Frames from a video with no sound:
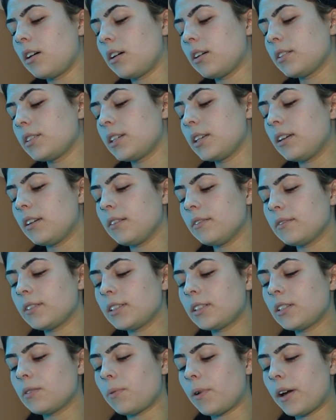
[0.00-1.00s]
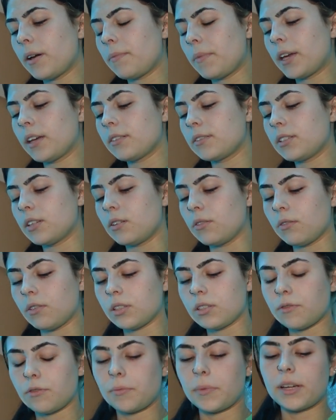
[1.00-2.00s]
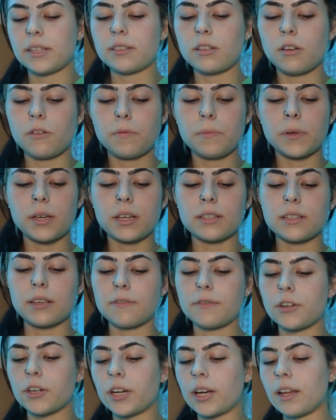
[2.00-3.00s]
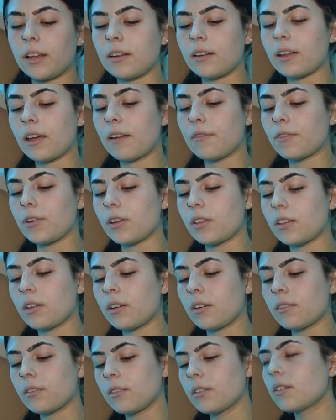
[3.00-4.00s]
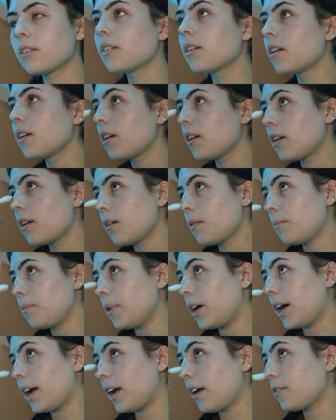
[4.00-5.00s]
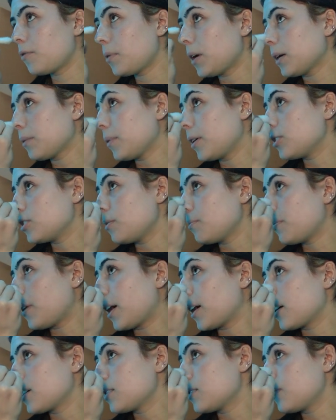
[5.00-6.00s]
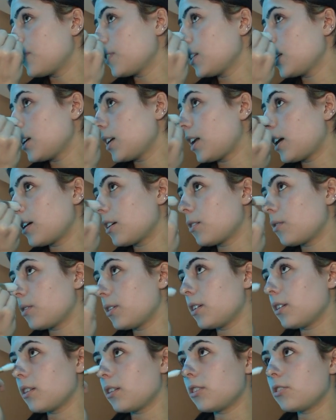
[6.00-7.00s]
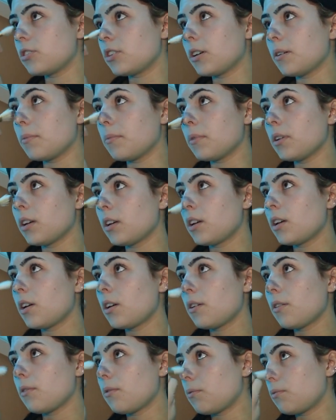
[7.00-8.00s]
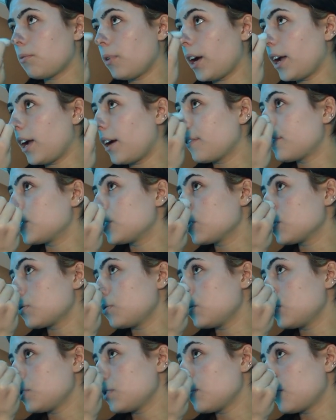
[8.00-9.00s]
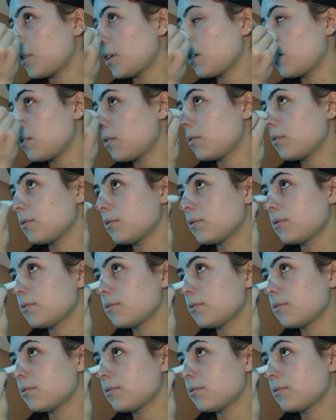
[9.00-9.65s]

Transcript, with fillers: See, this is why I make to-do lists for myself, because I forget everything. But I have to pack my gym bag because Finley and I are going to the gym right after school tomorrow.